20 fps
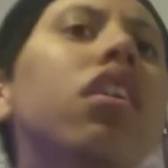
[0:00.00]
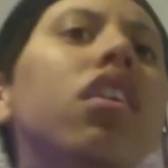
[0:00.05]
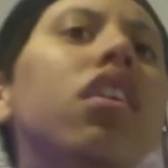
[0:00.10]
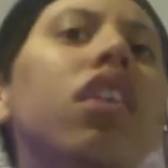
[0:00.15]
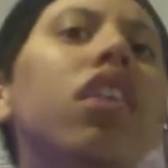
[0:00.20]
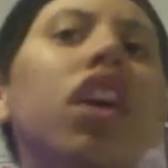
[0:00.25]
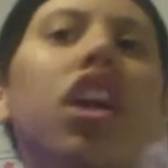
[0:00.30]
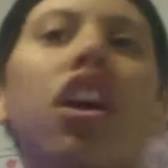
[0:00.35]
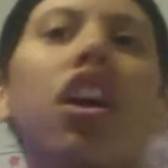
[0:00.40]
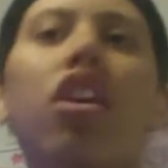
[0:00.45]

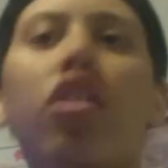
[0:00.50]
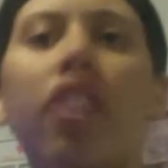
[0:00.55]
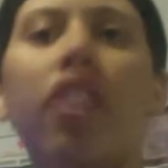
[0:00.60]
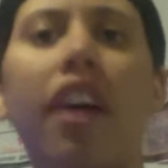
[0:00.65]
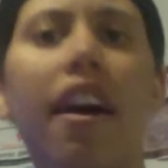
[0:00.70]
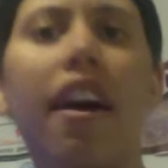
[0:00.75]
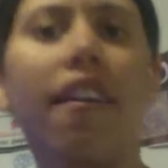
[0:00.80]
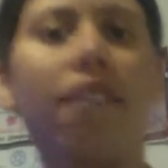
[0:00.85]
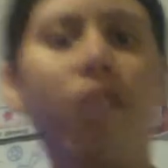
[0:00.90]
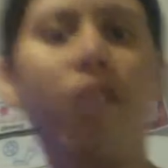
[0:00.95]
And I only
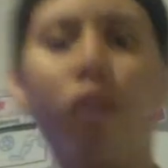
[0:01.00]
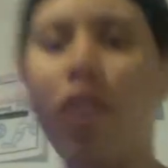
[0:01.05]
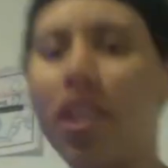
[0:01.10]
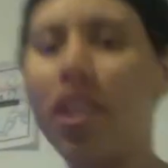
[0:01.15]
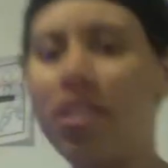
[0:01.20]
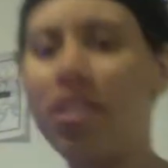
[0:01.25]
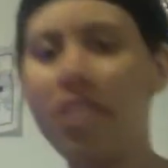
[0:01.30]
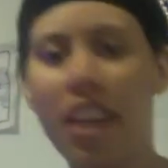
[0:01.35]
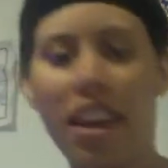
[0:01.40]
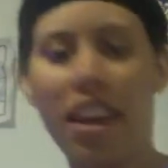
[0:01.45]
have 4,
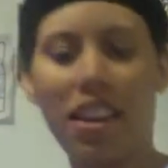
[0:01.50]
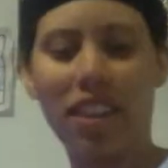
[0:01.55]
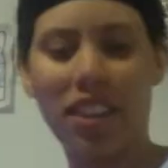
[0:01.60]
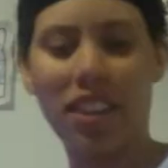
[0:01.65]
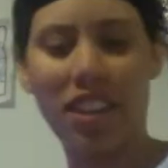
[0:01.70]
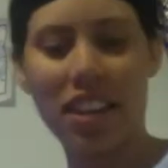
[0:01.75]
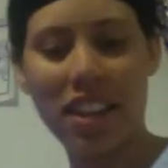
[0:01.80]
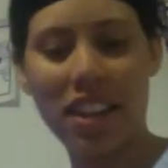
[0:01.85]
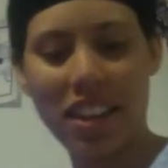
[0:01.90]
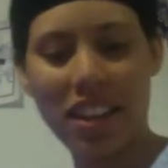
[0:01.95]

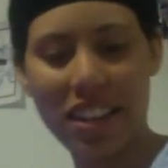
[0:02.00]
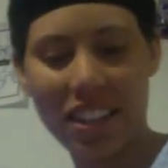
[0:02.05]
sadly.